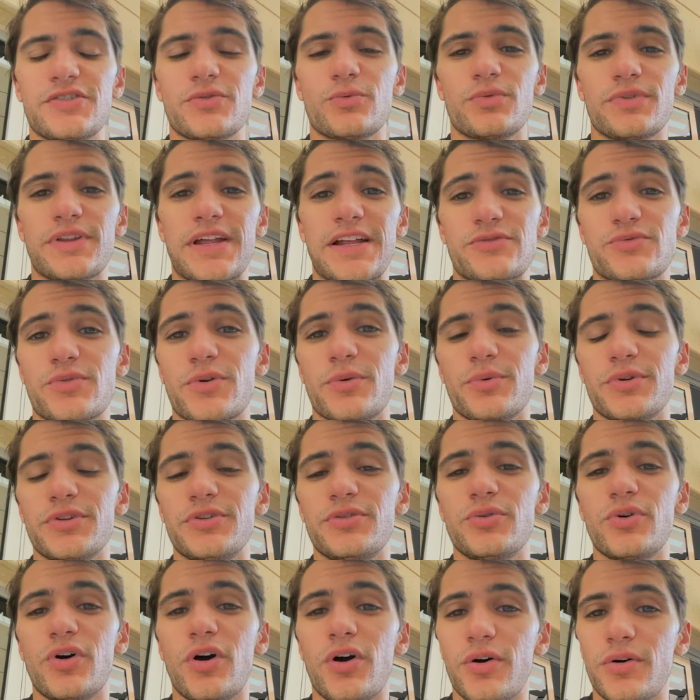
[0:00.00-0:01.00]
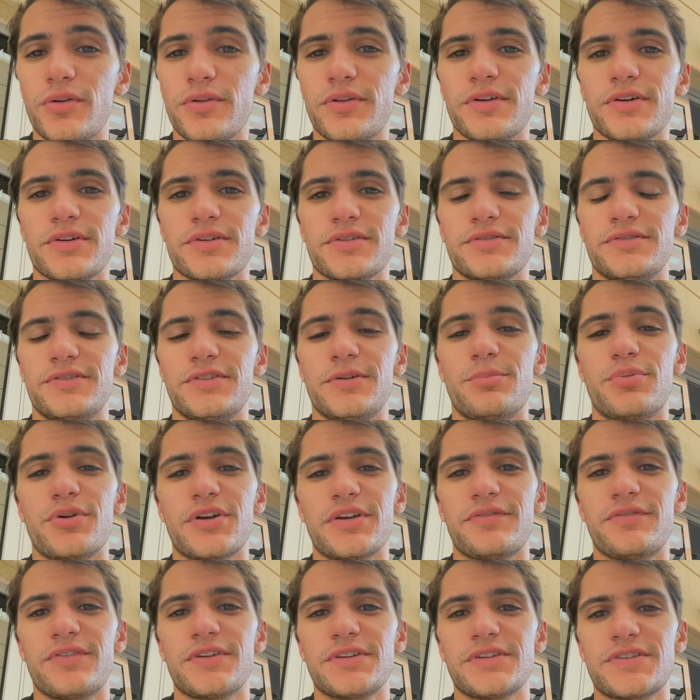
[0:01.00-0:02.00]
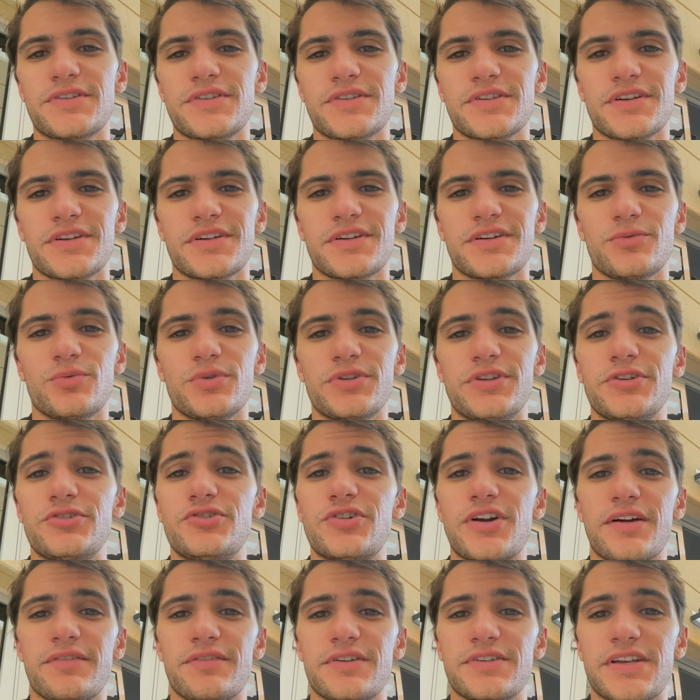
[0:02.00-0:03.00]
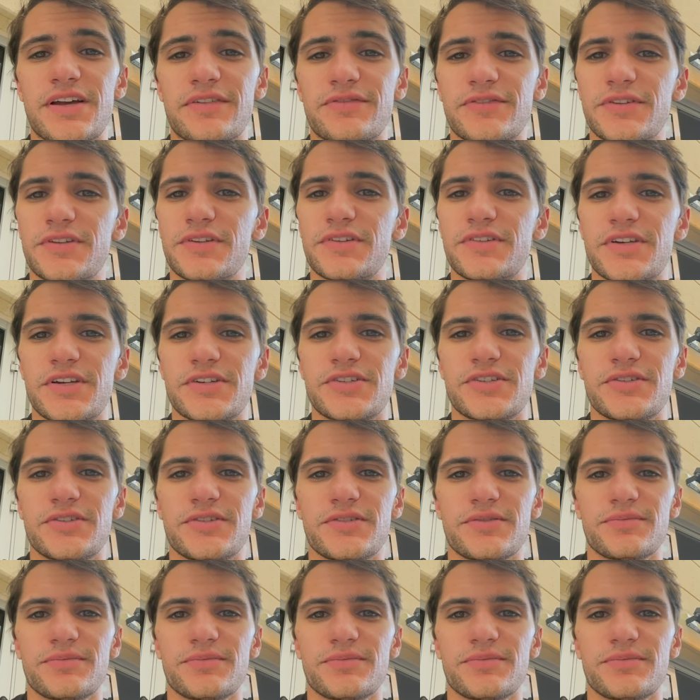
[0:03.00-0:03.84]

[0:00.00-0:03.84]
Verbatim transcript: and that's where we do all the, the briefings uh, with the drivers after the sessions.